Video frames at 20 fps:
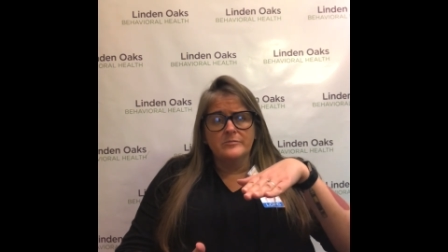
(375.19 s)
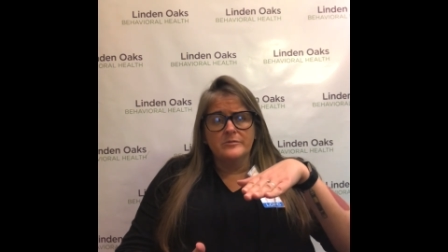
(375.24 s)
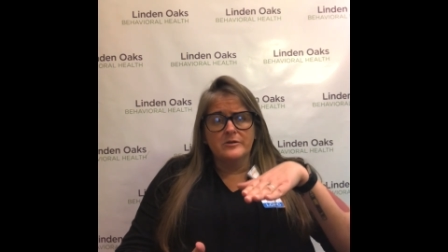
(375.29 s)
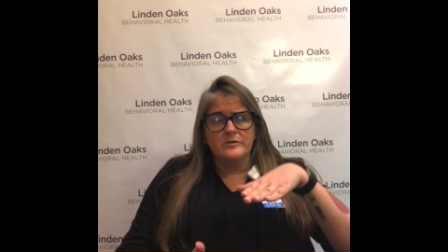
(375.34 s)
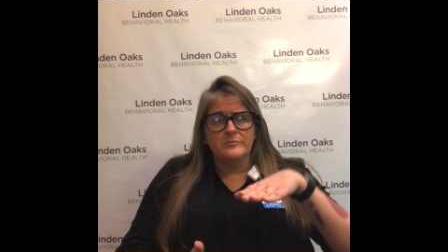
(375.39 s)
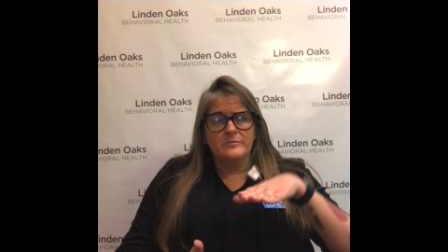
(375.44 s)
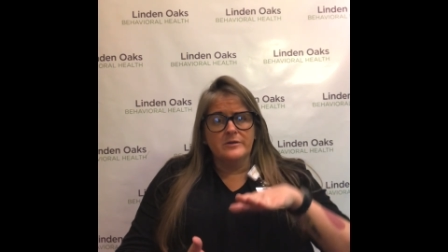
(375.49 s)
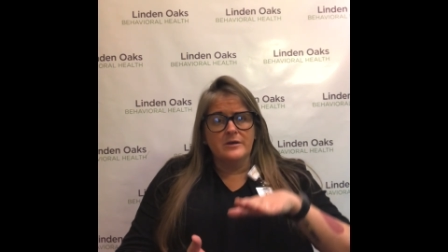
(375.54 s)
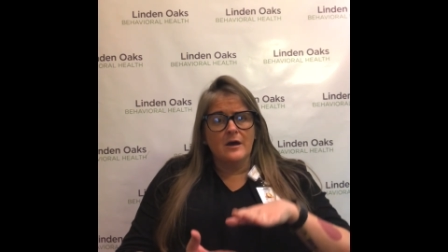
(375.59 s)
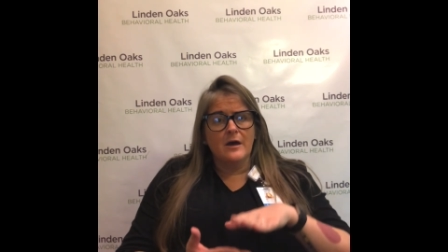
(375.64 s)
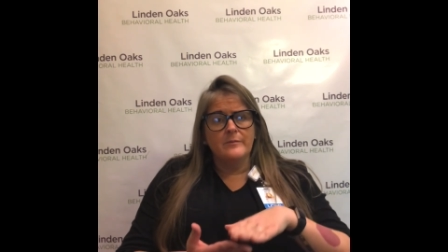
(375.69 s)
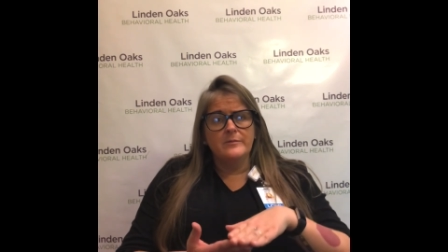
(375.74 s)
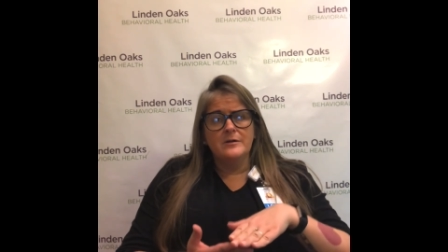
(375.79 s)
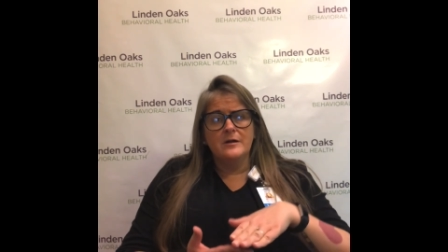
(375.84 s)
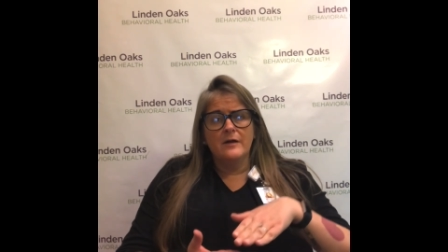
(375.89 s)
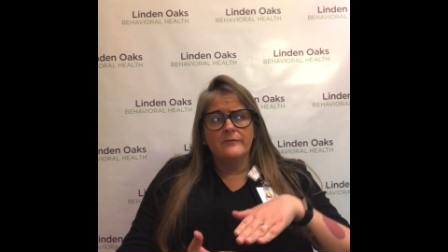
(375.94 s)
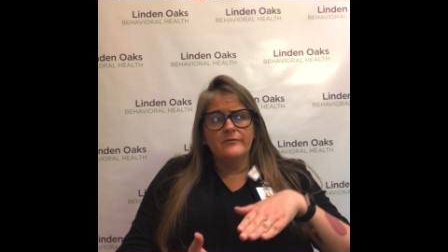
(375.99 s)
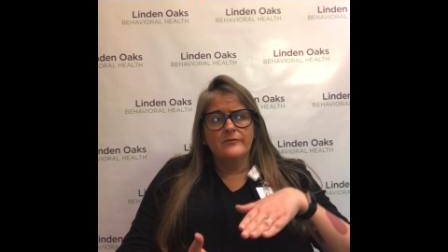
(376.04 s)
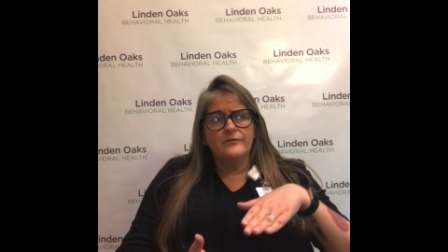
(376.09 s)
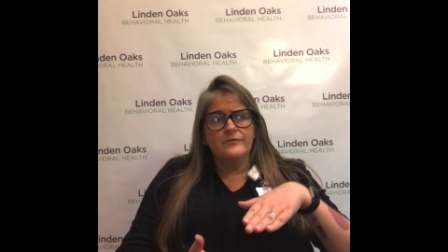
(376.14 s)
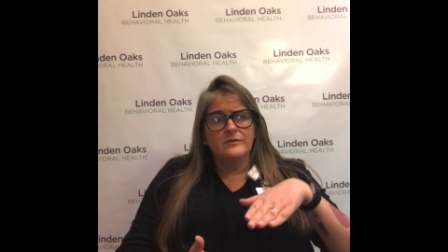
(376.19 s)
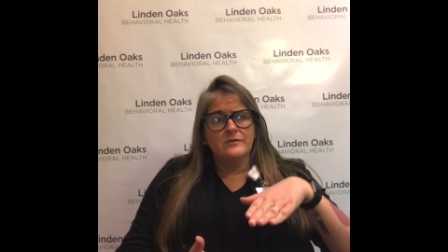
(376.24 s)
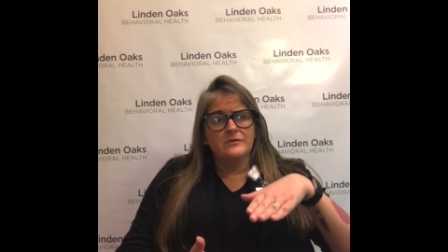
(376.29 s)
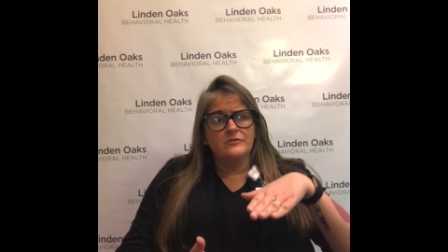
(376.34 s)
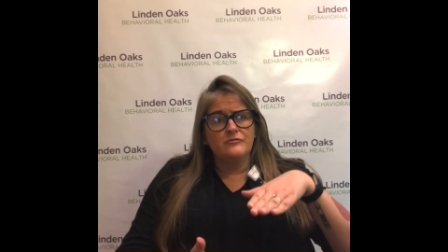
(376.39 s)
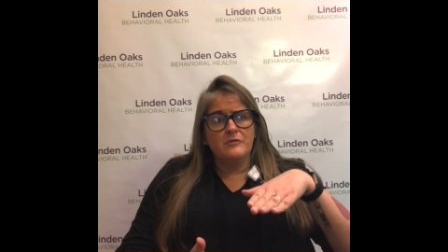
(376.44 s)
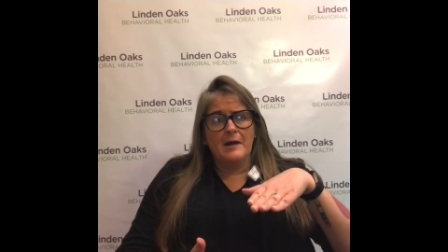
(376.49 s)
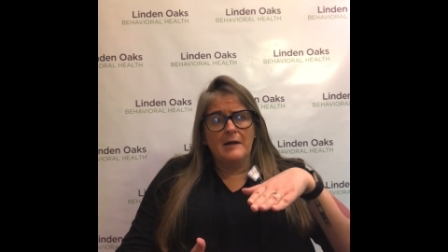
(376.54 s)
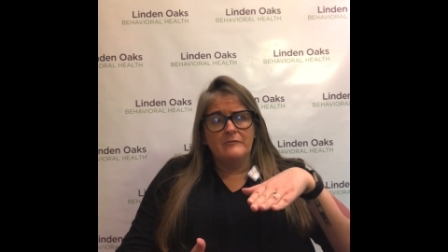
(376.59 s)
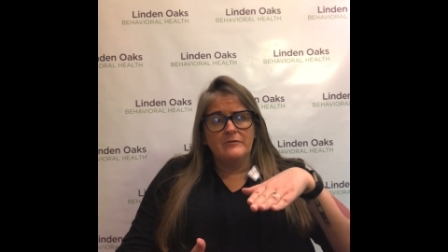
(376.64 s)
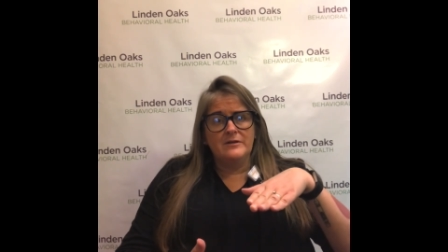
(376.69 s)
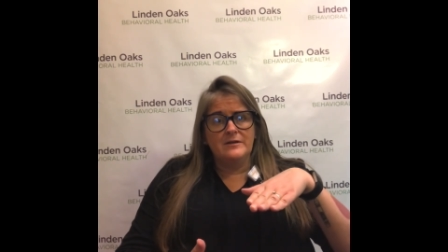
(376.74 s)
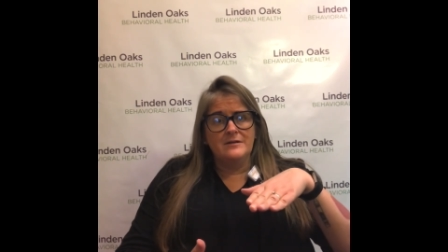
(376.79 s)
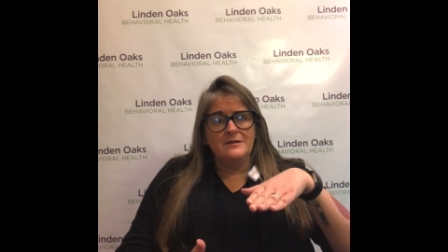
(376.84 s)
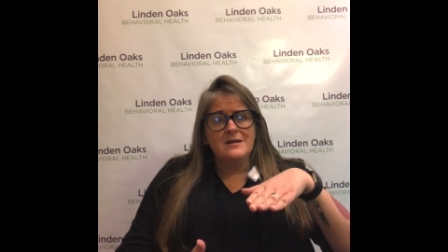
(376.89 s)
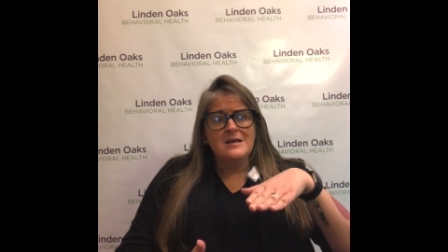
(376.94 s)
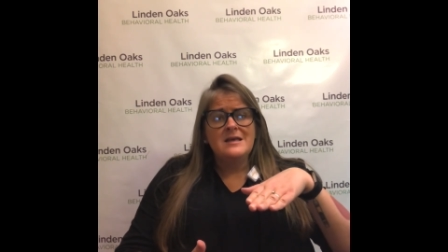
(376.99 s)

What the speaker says: you're gonna be coming off of feeling grounded,